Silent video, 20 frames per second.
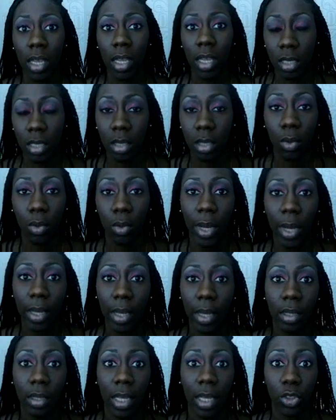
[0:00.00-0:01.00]
It's the
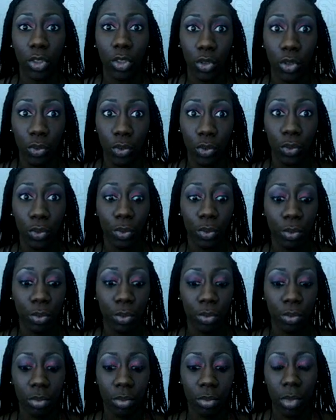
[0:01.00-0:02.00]
way that you
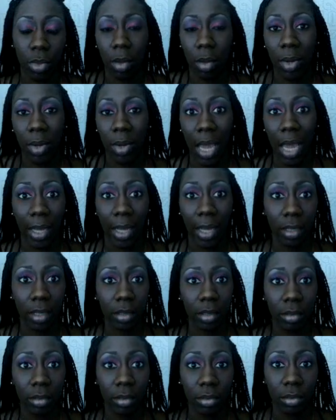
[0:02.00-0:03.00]
apply
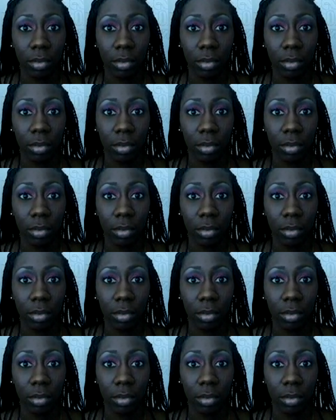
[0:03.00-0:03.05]
it.